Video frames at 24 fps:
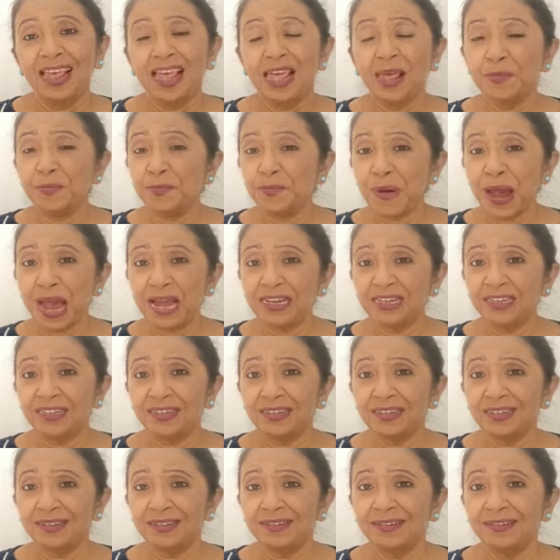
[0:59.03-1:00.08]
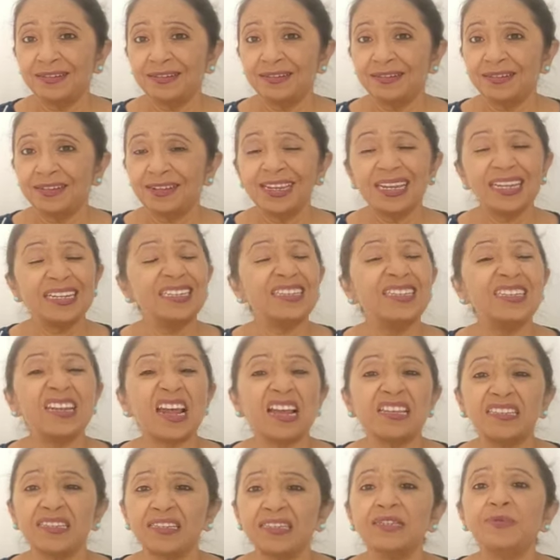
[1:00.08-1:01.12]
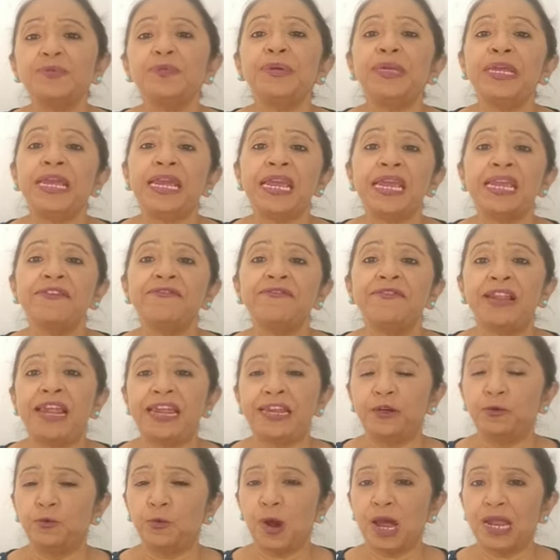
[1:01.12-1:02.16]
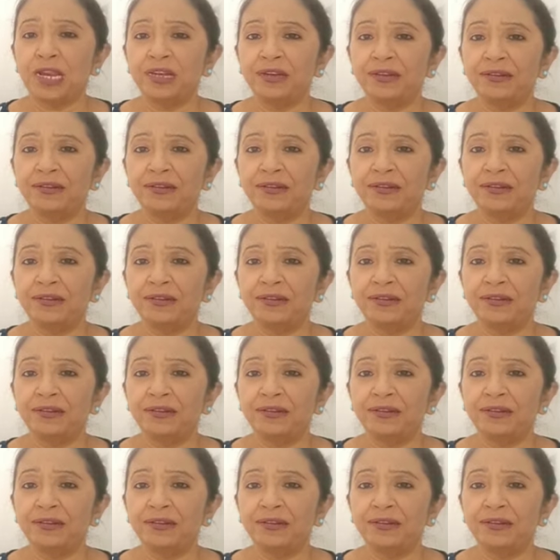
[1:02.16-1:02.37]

But it doesn't behave like one.